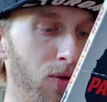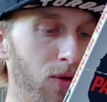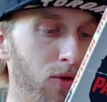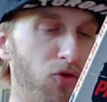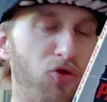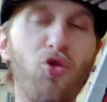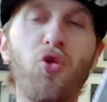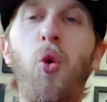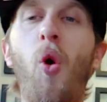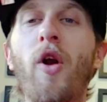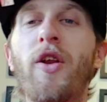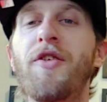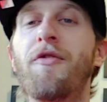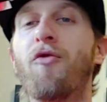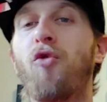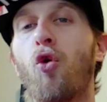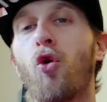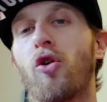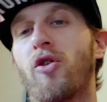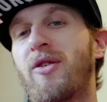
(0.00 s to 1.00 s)

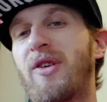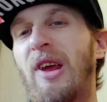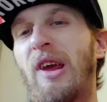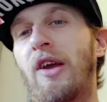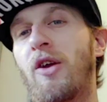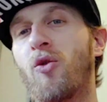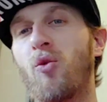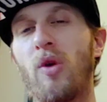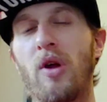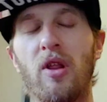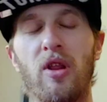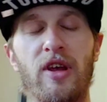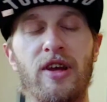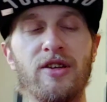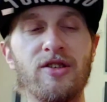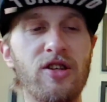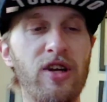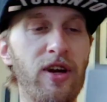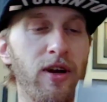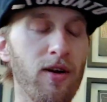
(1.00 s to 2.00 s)
2014 release
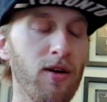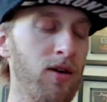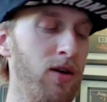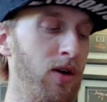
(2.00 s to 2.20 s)
here.